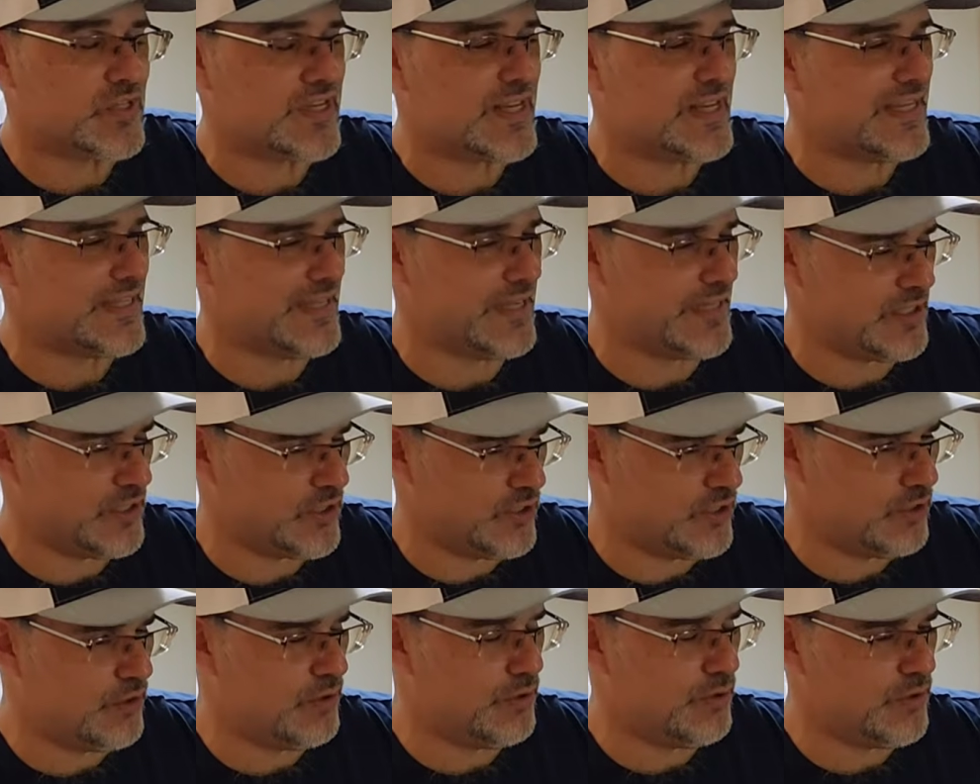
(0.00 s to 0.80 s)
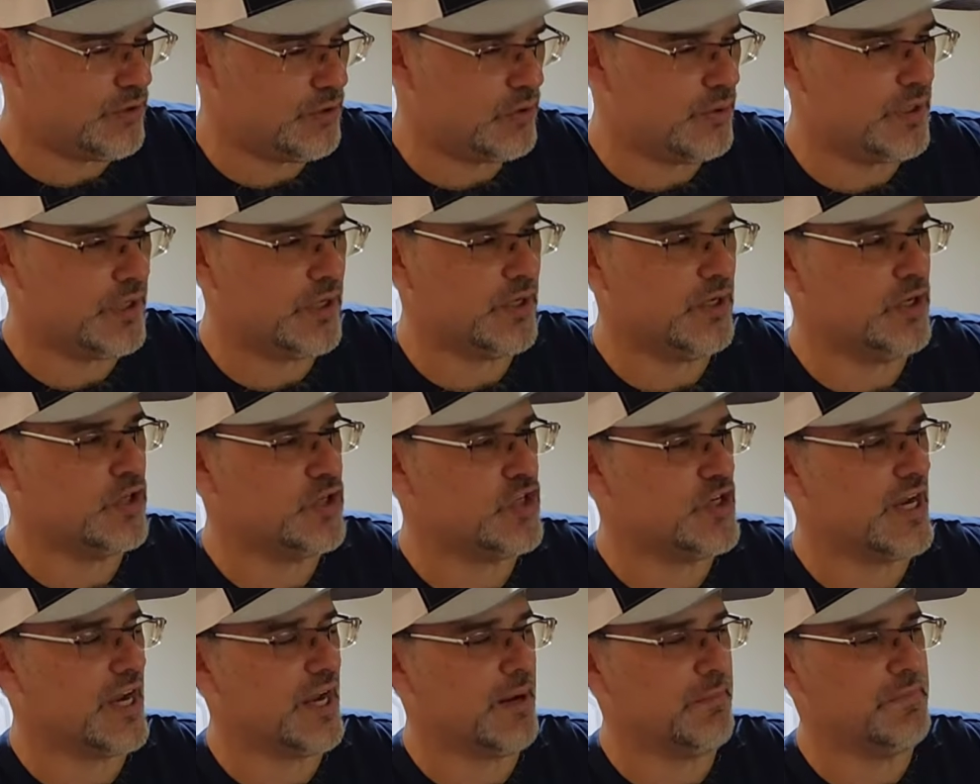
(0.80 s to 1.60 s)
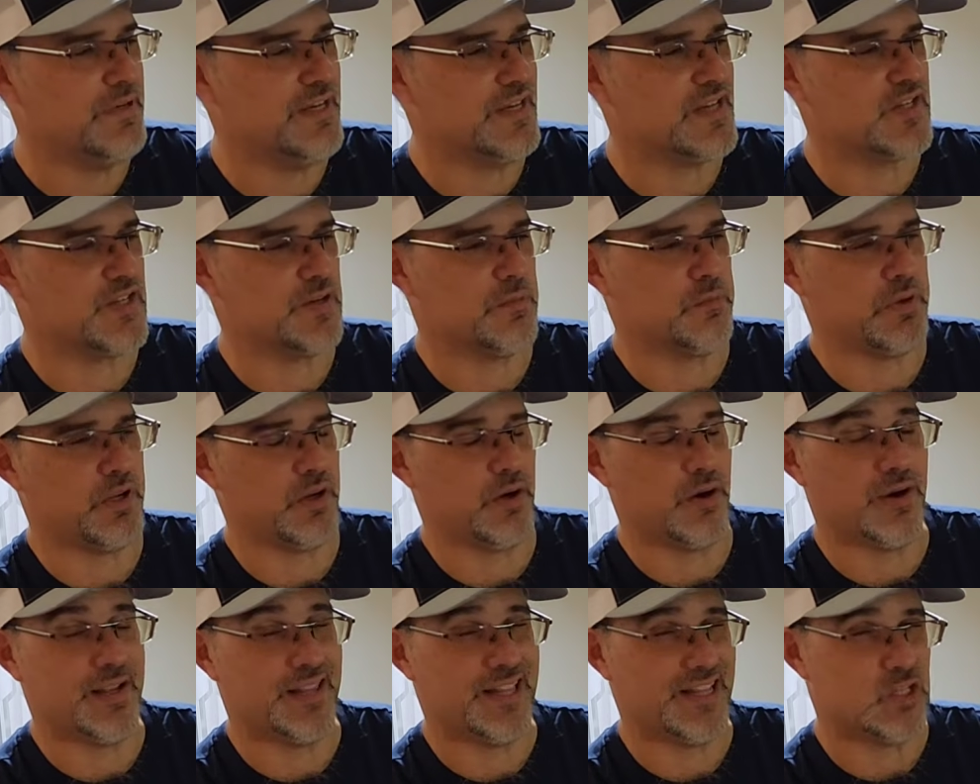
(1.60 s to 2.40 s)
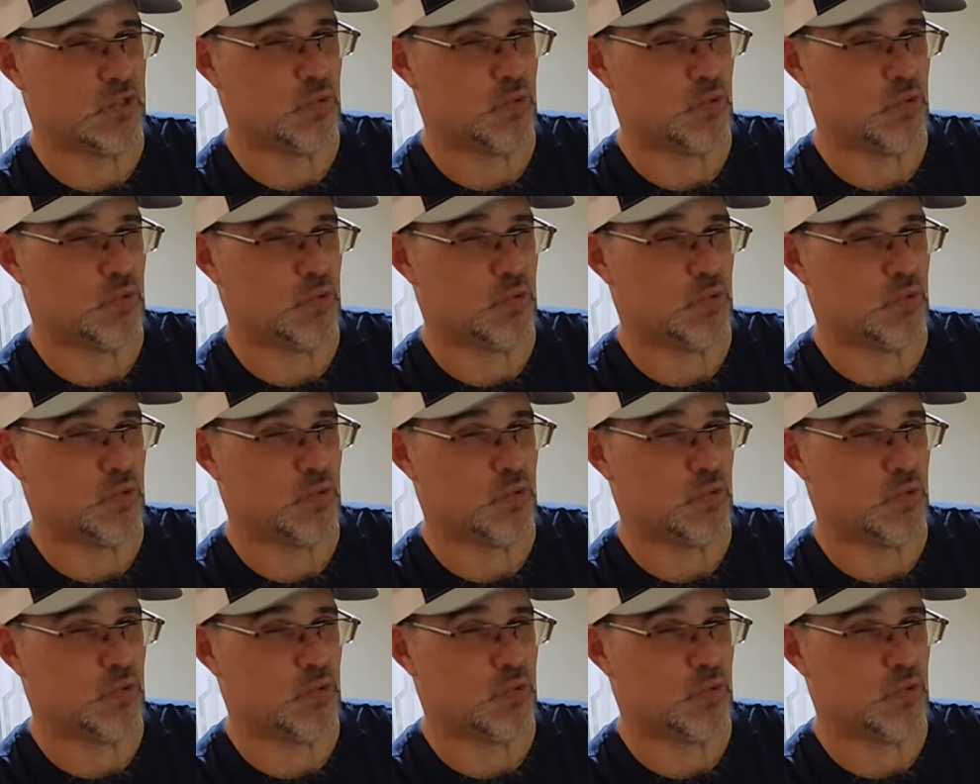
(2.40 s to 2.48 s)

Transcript: say they do a good job disappearing.